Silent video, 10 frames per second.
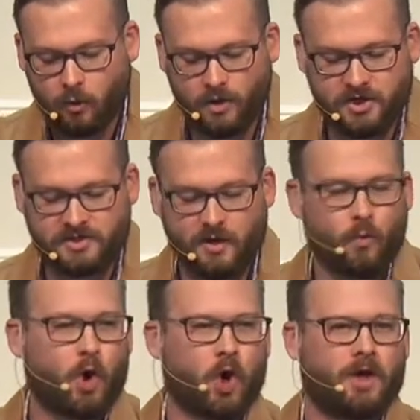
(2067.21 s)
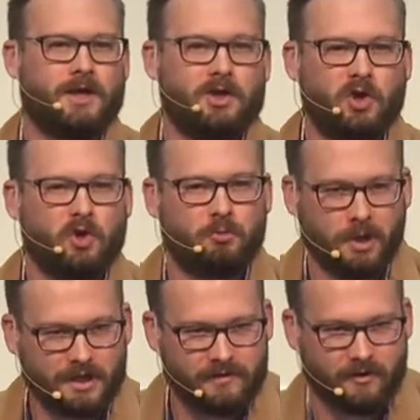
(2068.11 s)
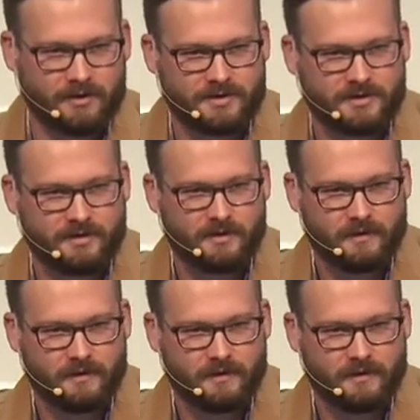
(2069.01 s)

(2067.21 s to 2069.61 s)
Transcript: which is at work in you believers.